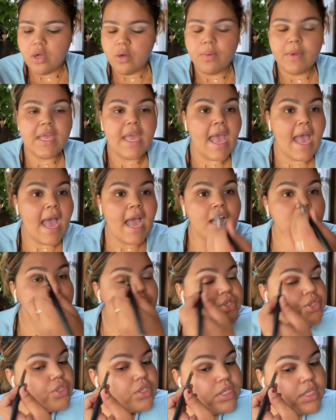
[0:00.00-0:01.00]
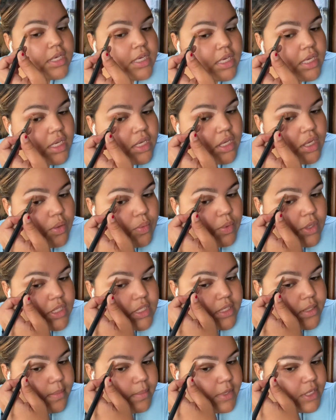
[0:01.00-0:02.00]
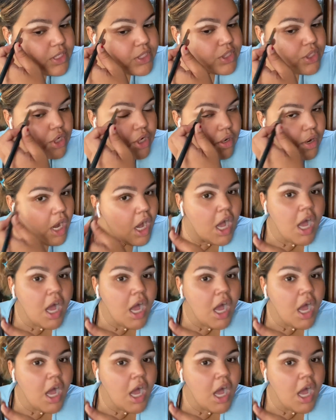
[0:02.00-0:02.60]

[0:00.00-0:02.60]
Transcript: We actually went to Missouri.